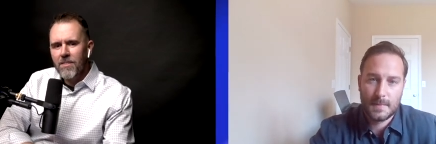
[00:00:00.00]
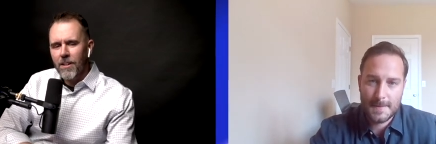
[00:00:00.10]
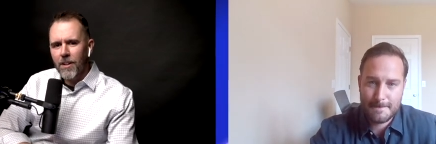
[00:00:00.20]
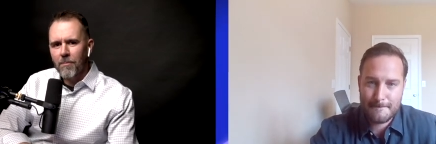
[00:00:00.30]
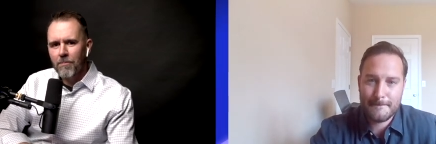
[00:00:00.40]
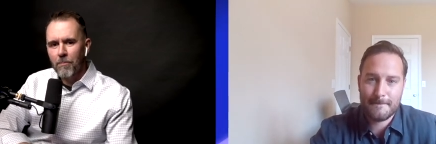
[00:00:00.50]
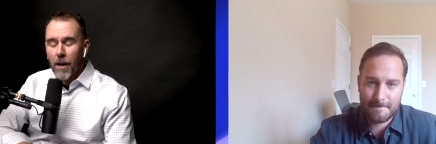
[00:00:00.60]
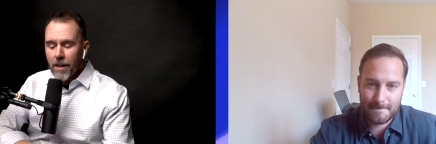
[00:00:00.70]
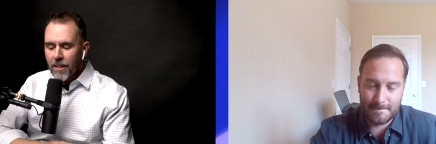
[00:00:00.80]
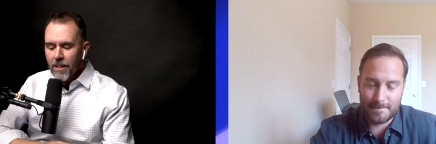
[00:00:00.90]
Speaker 1: Um,
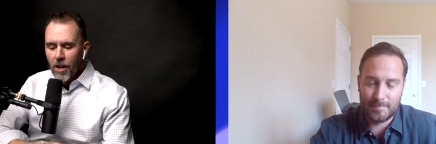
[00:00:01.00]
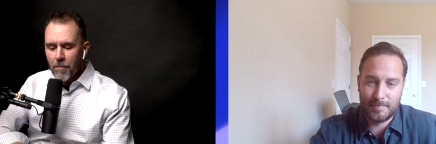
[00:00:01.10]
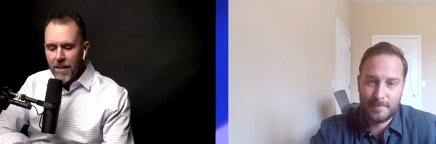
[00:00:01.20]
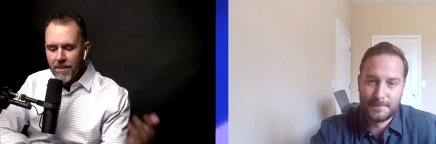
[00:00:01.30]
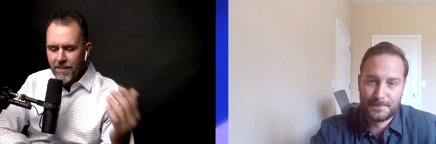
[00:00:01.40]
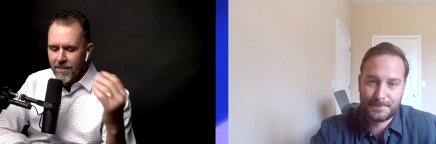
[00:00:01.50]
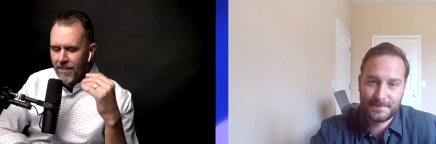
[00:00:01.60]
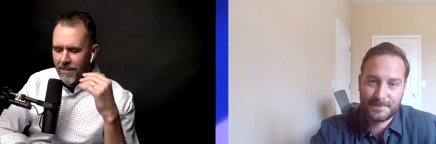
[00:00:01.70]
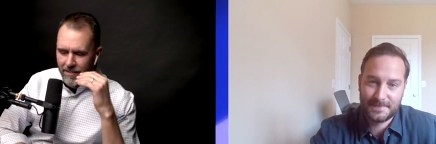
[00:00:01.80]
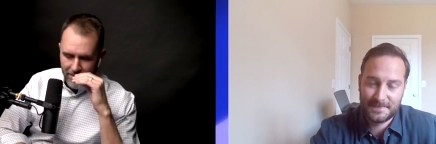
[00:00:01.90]
but you mm-hmm. know, I mm-hmm. mean,
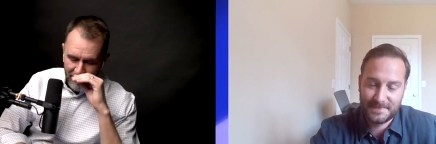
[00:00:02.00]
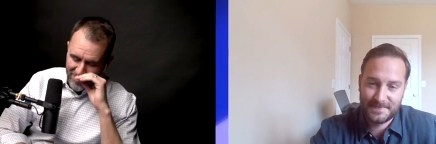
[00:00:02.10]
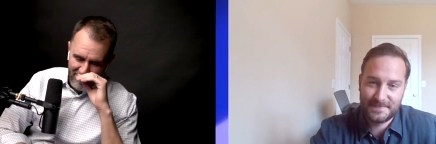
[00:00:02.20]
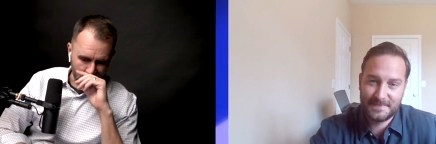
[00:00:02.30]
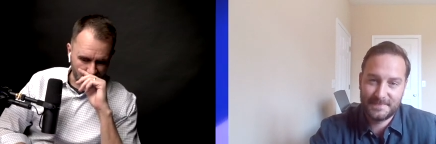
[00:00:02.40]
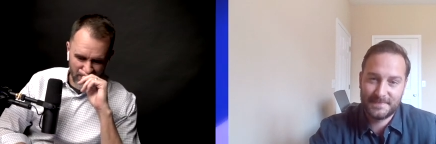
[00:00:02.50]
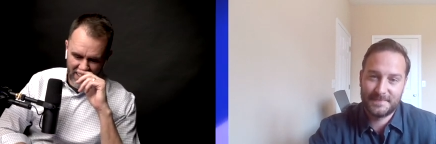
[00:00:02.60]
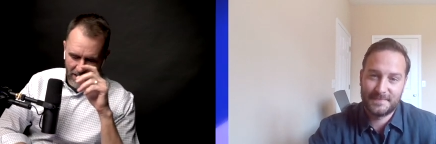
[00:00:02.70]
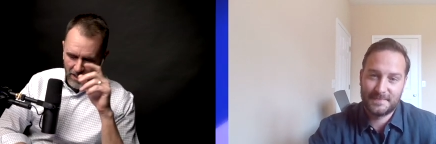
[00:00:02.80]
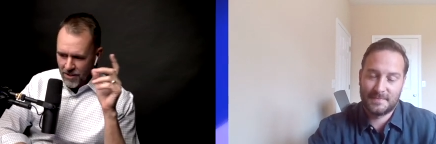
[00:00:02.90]
I
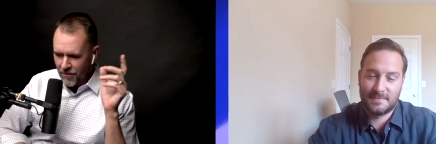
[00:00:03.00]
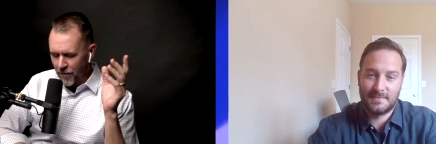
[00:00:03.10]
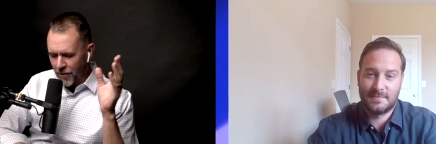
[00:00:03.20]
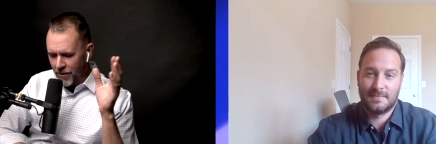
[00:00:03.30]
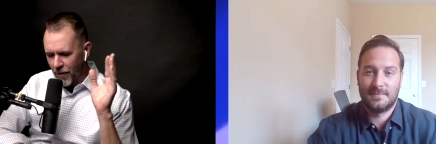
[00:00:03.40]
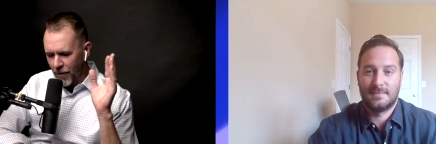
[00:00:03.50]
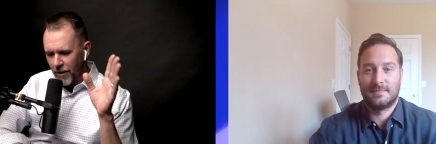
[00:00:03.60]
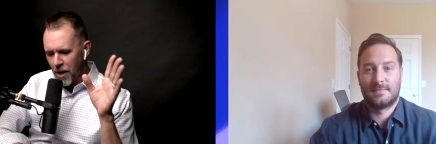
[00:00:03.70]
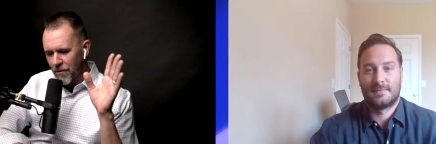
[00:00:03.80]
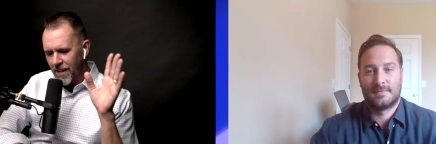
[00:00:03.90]
think you know, just for, for
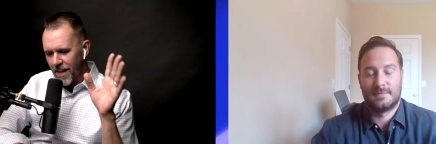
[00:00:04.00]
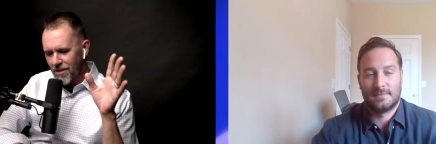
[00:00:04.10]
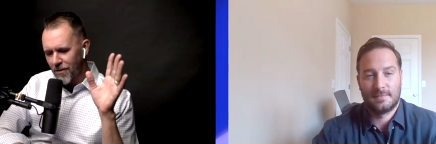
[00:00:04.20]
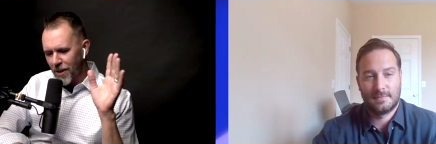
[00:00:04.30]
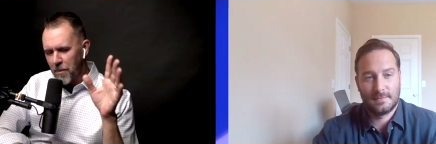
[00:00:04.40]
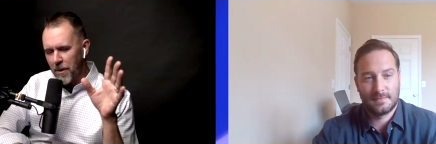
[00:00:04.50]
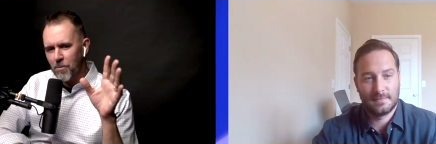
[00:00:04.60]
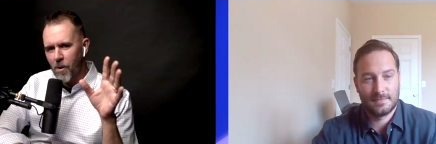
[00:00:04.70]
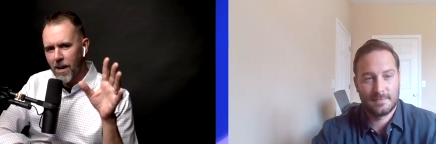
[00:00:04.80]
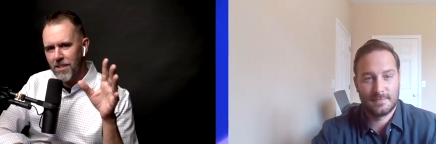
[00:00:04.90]
clarification for anybody
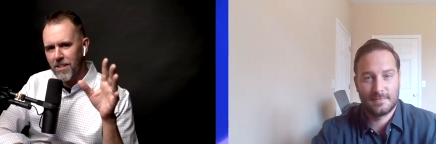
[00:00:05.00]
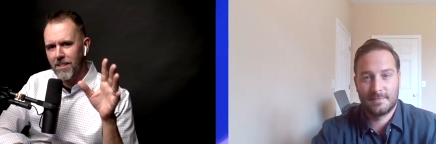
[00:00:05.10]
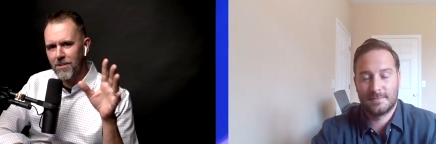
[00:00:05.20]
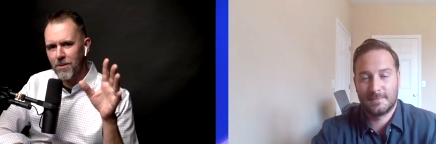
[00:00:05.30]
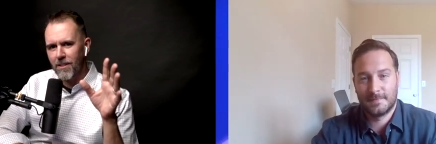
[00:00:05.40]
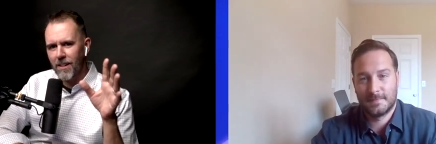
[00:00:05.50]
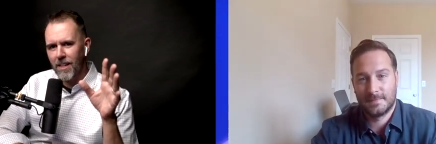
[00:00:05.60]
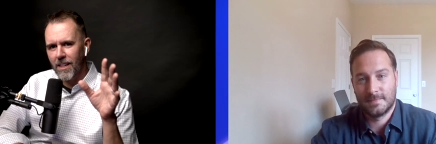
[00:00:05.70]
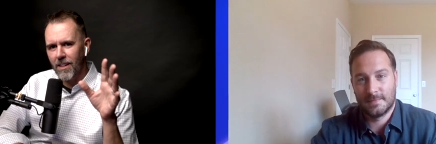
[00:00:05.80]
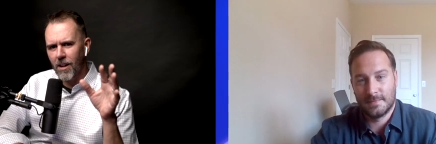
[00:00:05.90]
who's watching this, who's
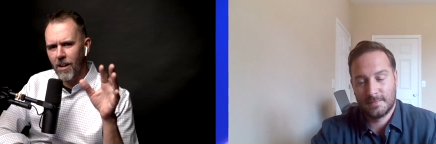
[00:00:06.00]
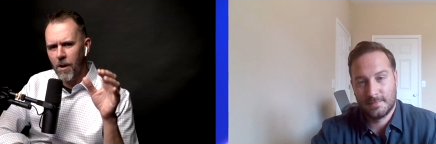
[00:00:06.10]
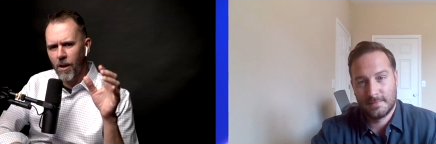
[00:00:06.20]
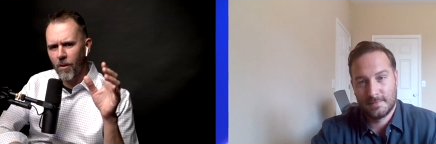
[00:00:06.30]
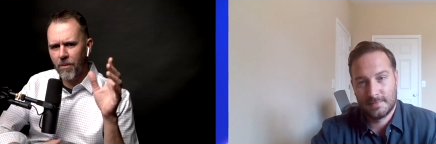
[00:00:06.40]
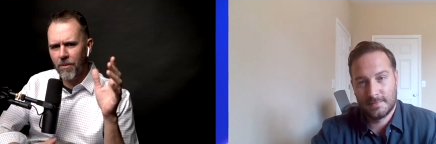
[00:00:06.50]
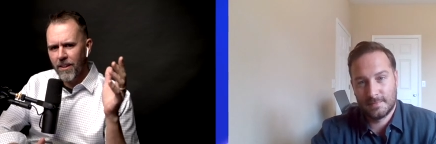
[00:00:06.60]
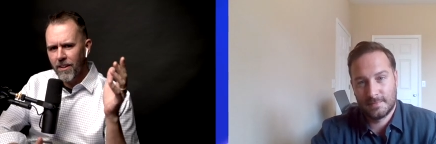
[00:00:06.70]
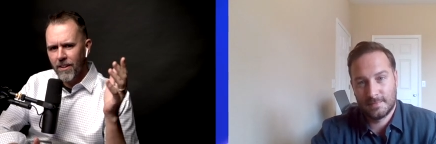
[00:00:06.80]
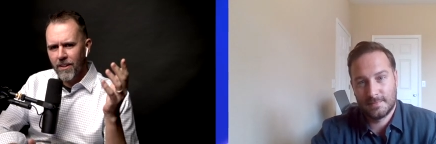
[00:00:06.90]
like, you know, well,
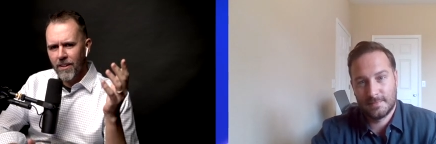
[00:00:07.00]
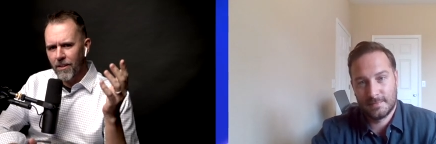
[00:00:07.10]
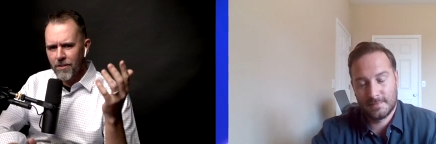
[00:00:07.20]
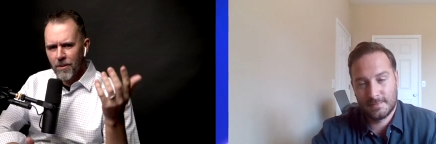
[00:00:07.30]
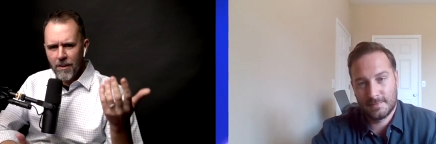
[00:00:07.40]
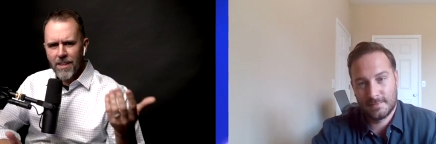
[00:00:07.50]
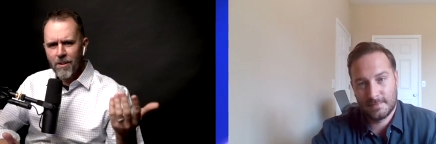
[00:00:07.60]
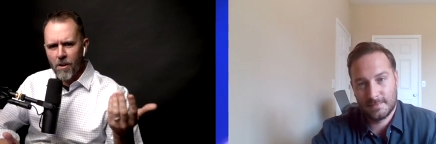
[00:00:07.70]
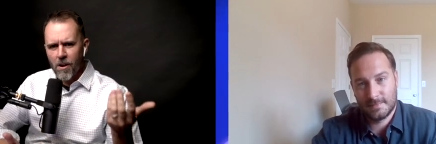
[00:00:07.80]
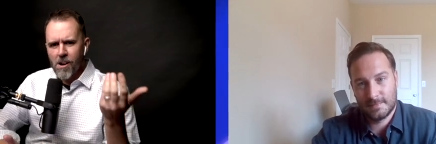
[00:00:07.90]
they're doing
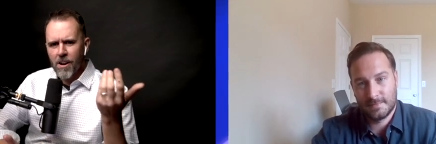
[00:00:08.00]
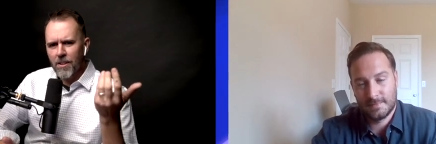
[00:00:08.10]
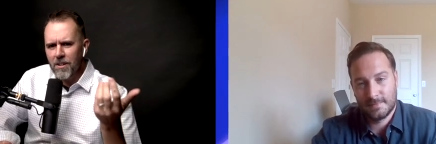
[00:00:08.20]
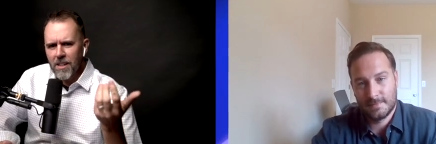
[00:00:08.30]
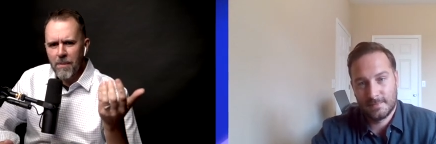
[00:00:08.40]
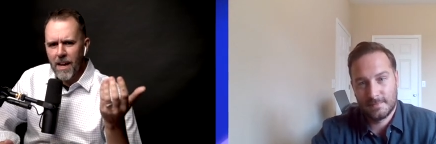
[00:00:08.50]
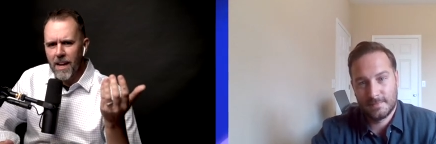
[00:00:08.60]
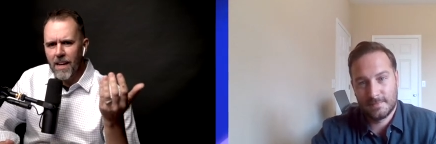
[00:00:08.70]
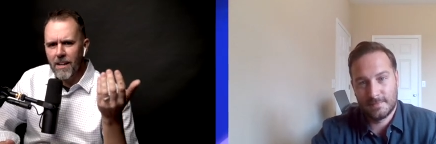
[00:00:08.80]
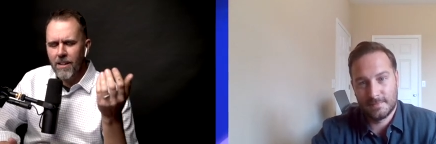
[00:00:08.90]
everything wrong and they're getting
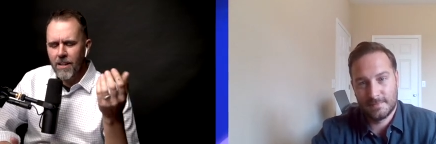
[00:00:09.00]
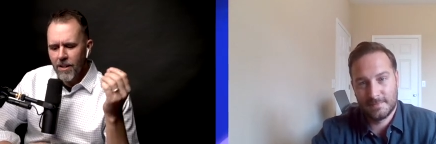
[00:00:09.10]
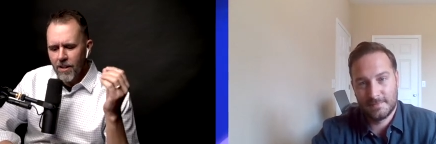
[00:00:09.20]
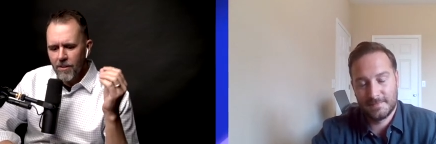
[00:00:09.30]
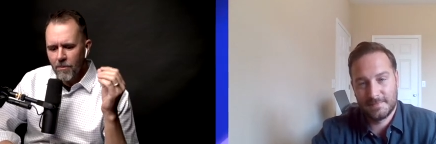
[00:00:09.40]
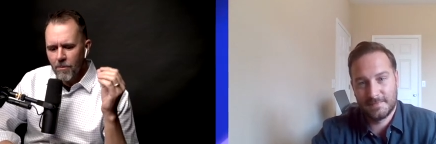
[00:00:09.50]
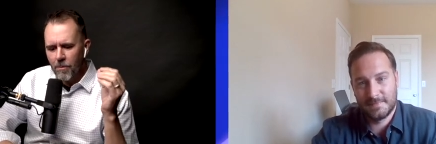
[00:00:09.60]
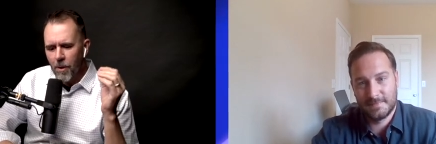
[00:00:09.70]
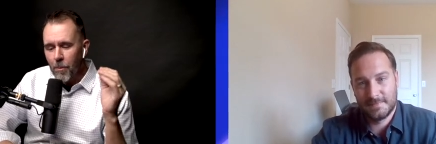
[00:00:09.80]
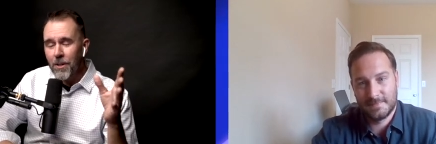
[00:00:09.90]
paid.
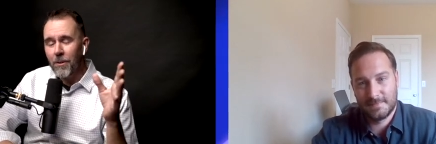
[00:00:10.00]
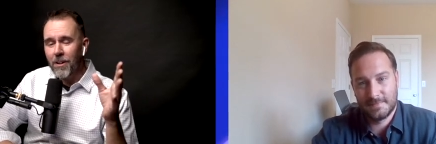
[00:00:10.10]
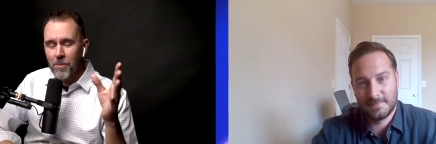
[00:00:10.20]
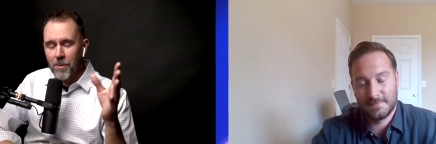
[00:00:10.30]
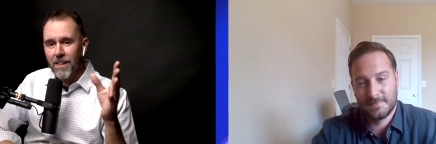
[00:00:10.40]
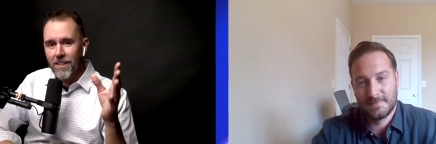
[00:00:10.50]
What we're doing is we're